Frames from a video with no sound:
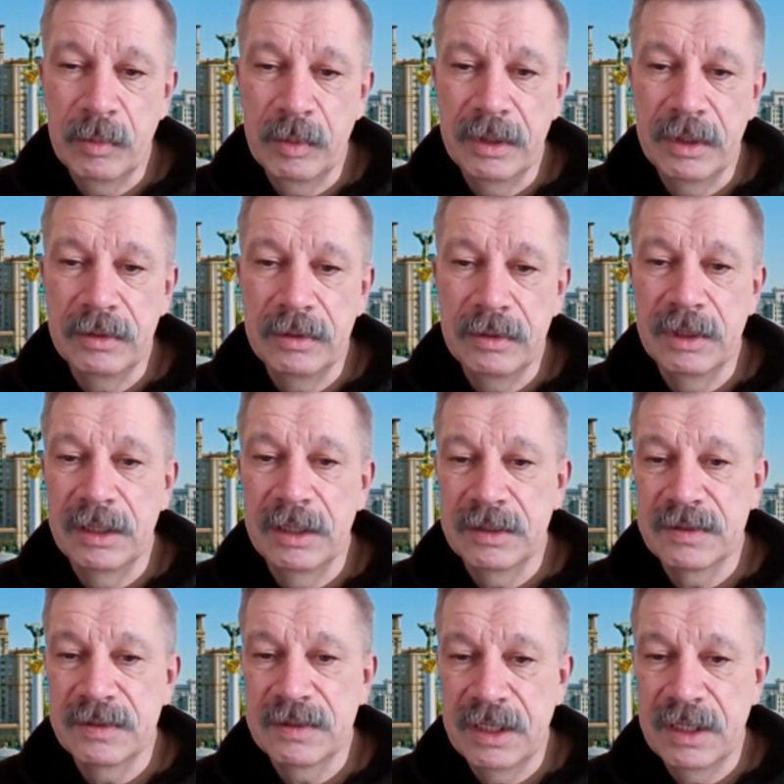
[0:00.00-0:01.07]
when the United
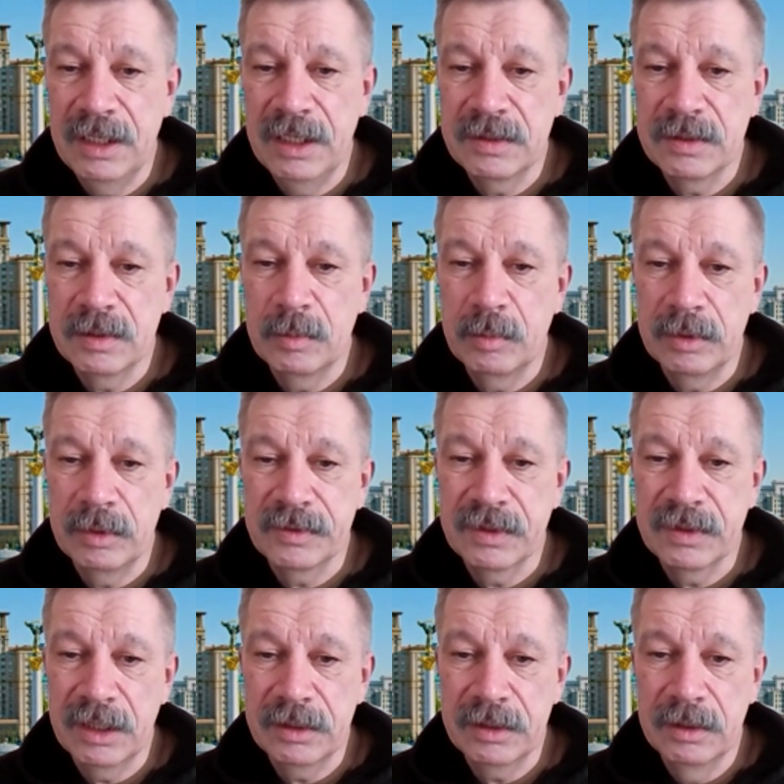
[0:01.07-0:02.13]
States will
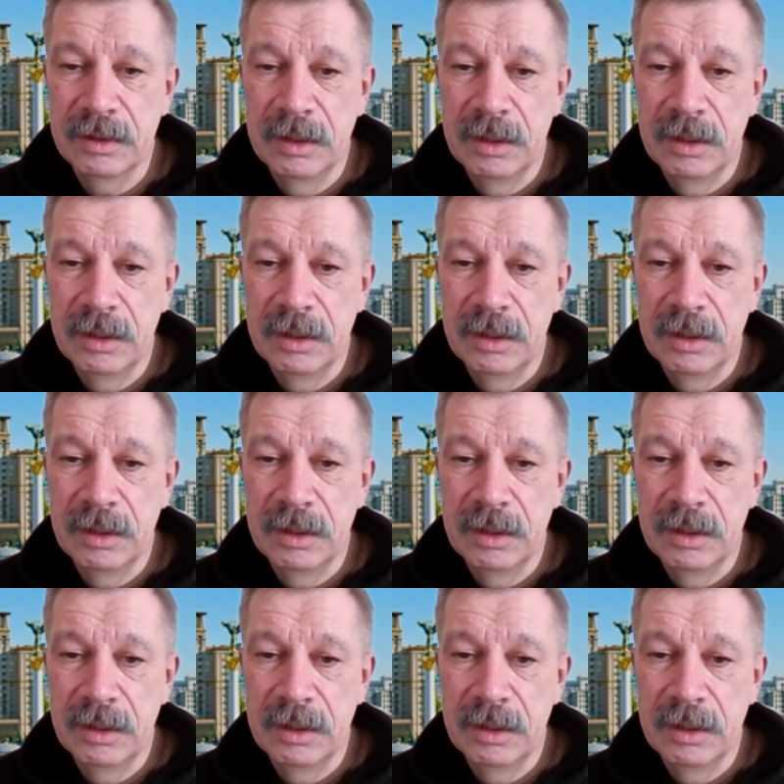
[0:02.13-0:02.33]
start